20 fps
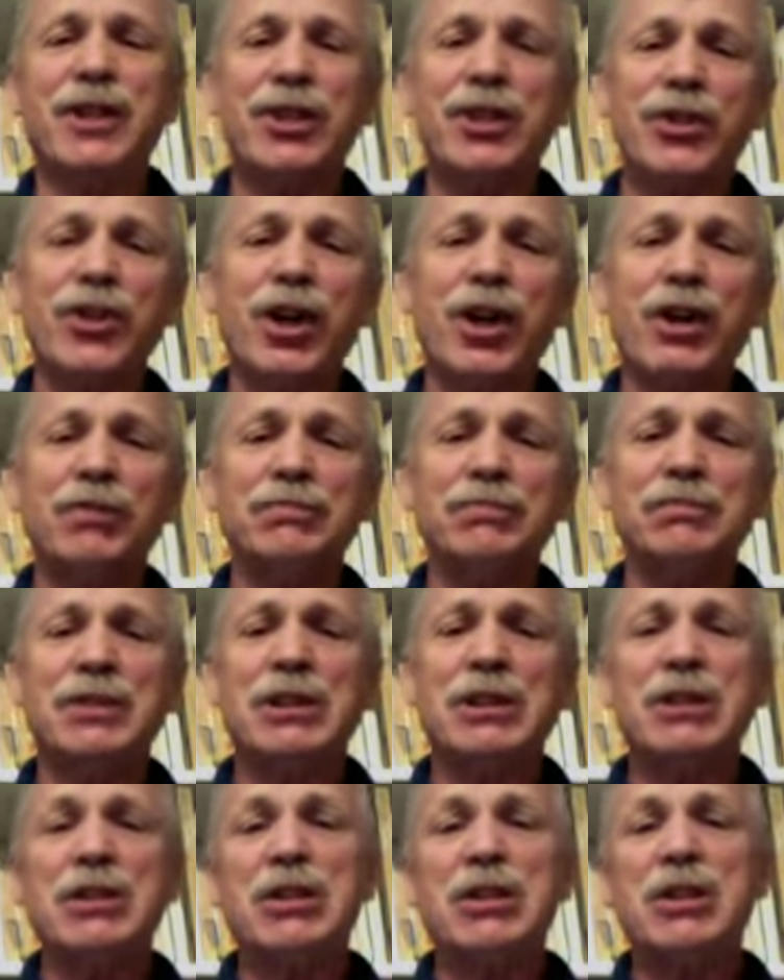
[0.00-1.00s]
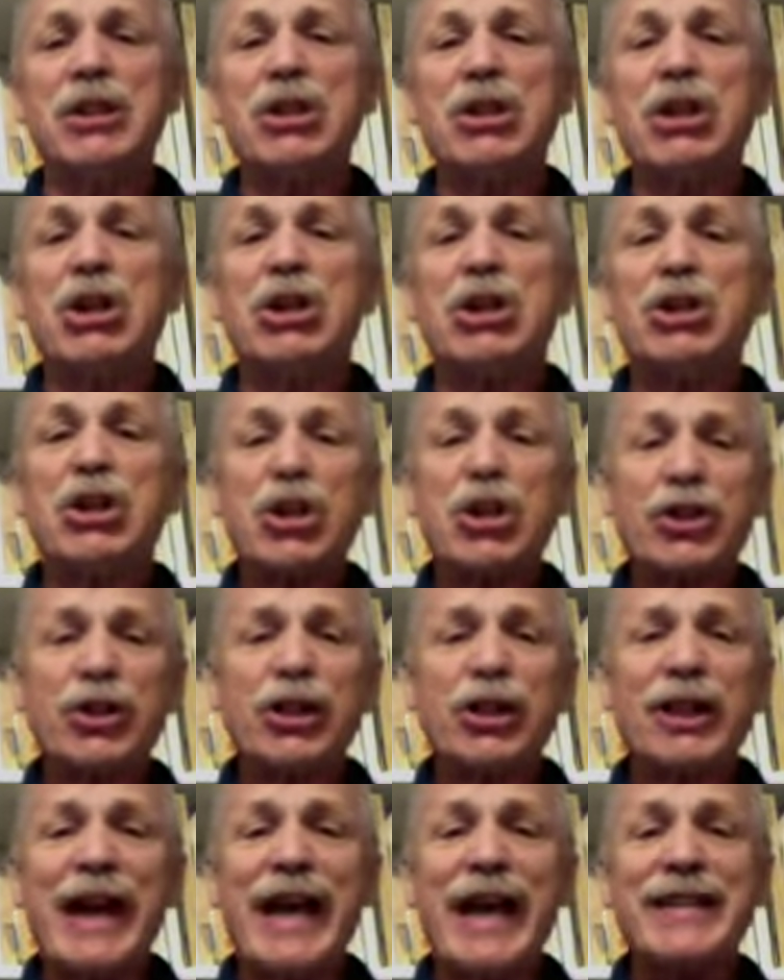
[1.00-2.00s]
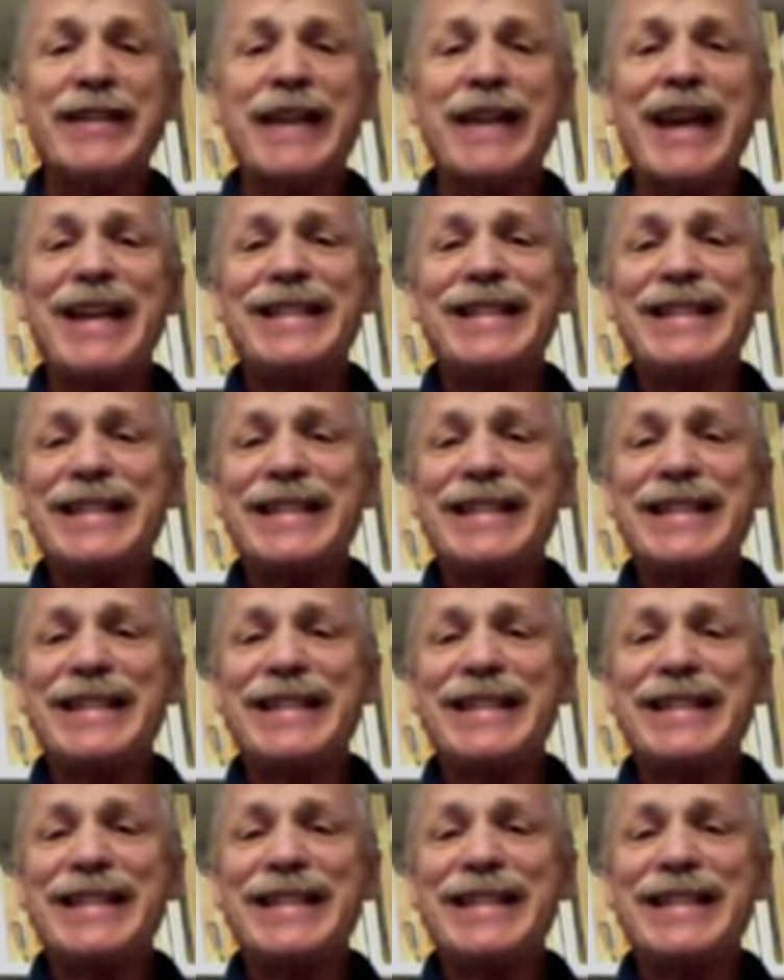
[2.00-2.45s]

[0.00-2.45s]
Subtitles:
So, use class yes